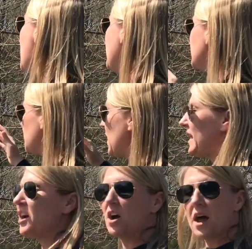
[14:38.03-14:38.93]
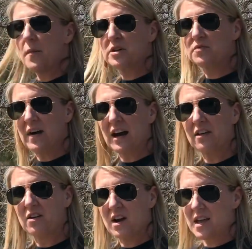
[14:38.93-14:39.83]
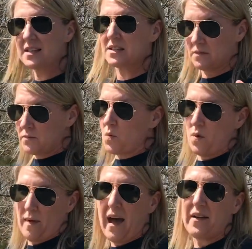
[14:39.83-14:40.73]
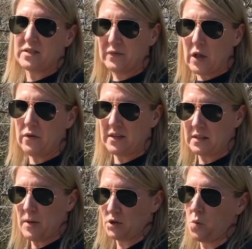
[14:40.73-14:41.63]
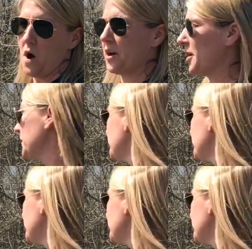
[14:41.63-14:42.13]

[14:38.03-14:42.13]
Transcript: And then depending on how much fire there is, we may have to flow this much water.